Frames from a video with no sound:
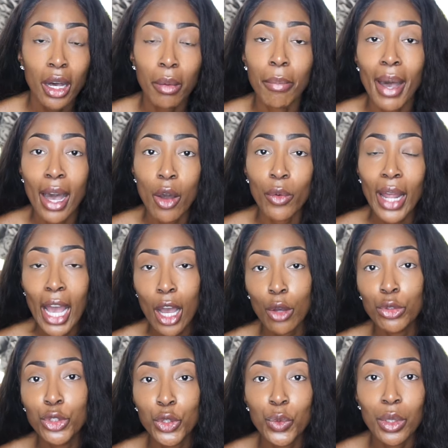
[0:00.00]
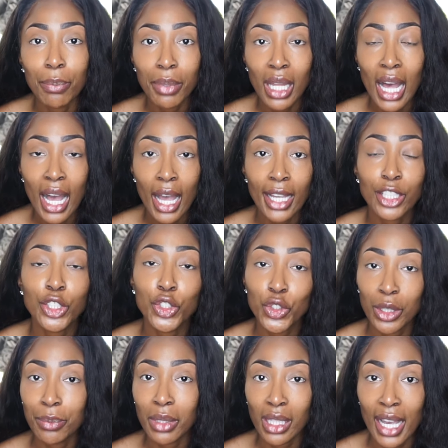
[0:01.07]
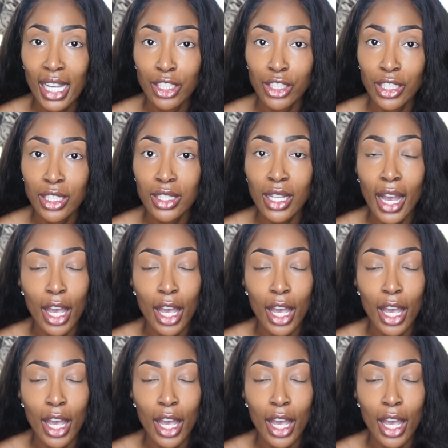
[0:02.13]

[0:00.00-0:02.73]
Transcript: about how to apply strip lashes.